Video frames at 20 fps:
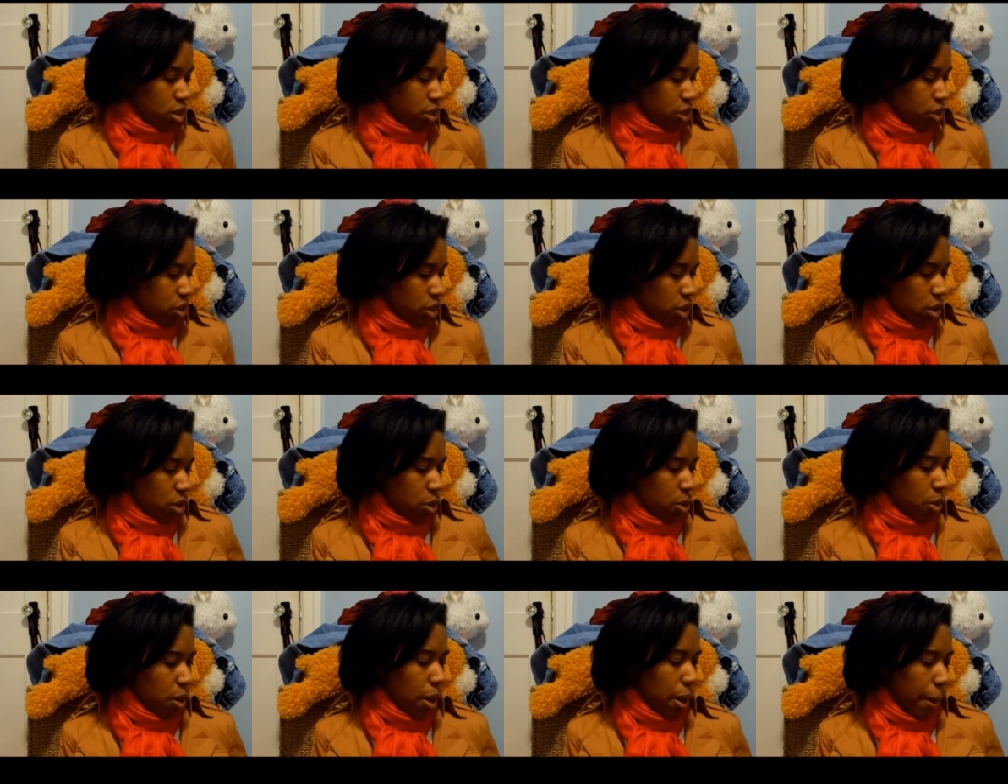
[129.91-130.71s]

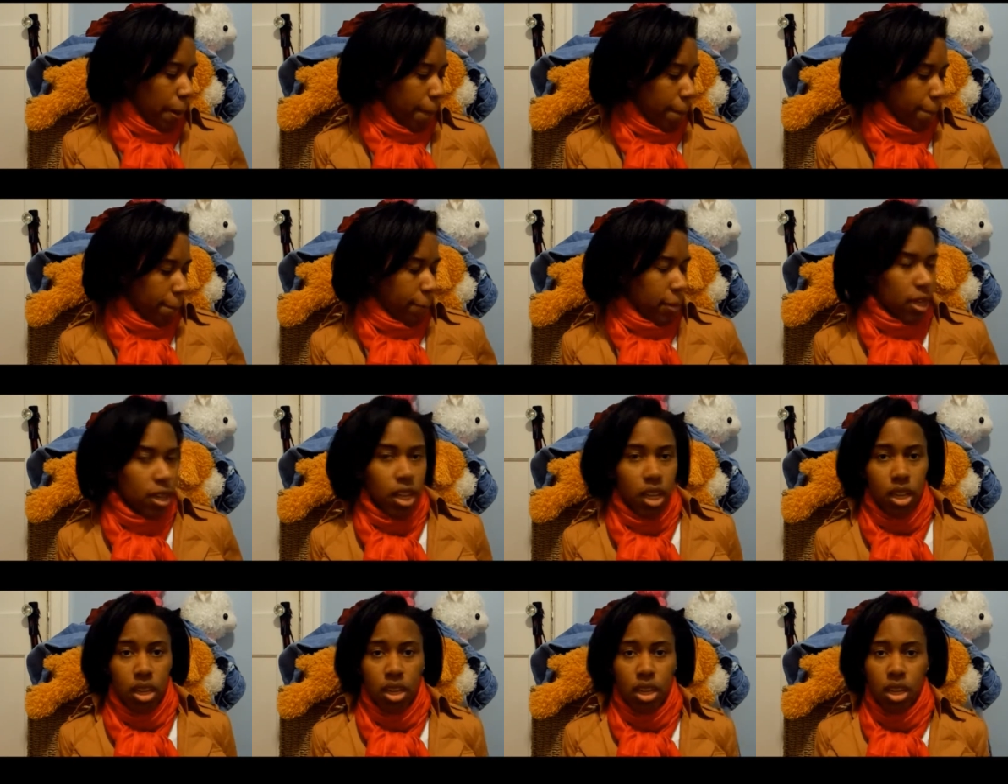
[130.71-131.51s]
So um,
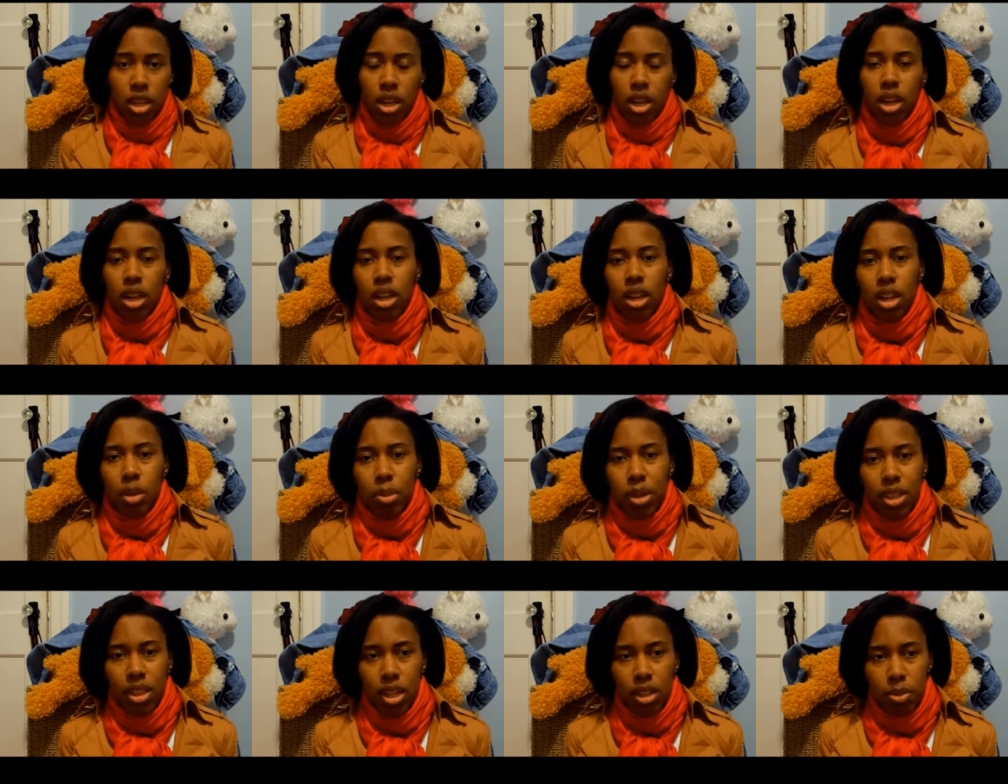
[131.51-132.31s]
yeah,
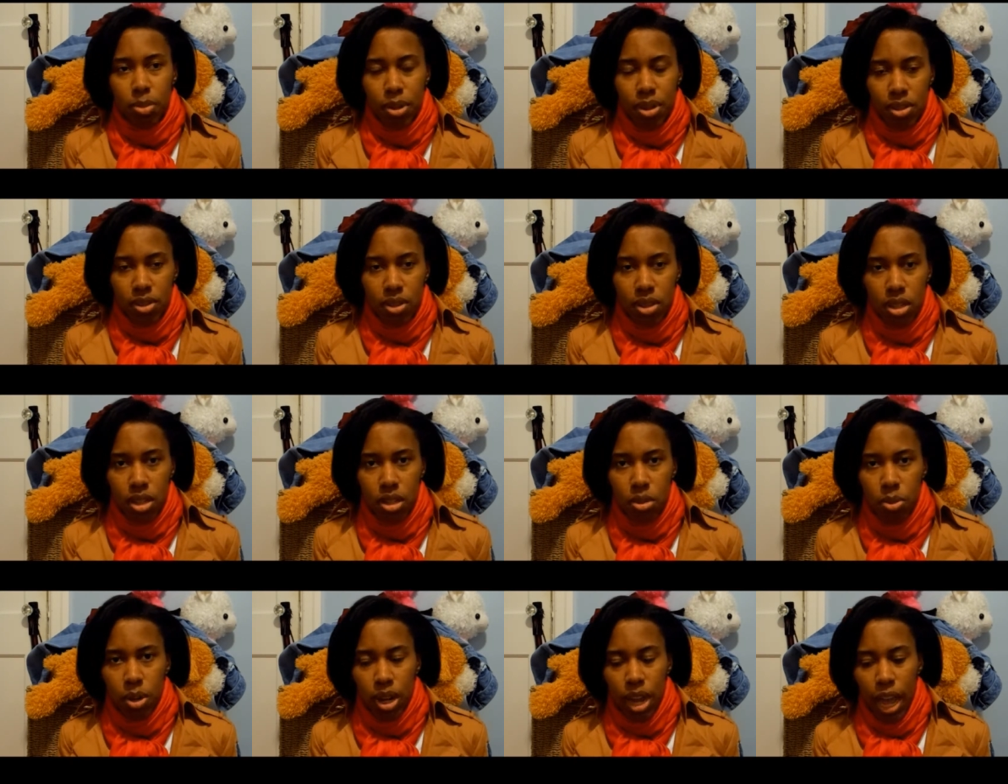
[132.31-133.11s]
I mean that's
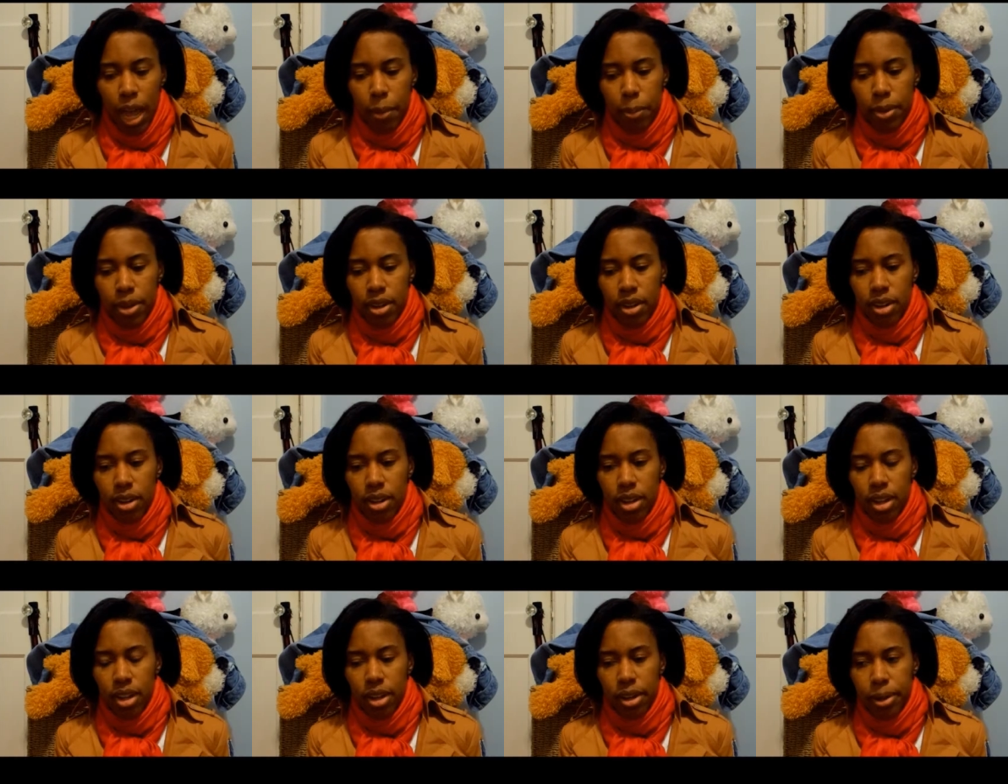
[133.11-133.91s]
basically what happened.
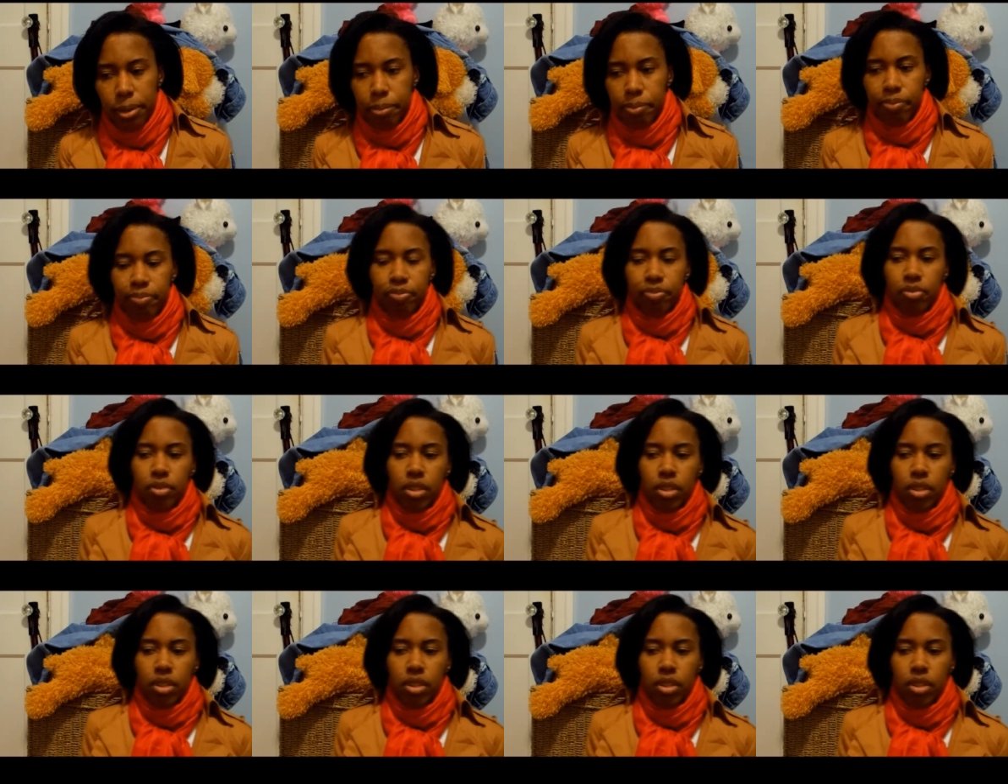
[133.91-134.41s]
Um,